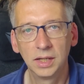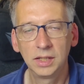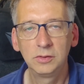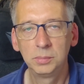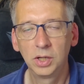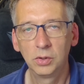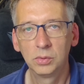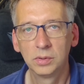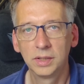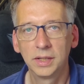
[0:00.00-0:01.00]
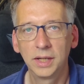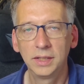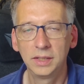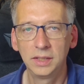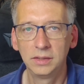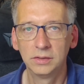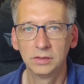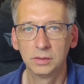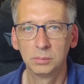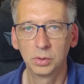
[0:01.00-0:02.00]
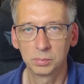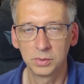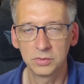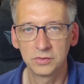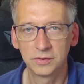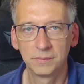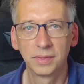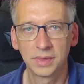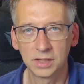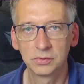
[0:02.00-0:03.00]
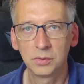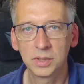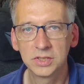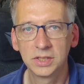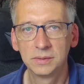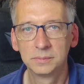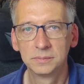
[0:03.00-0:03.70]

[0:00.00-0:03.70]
Links below and in the blog post. Thanks for watching.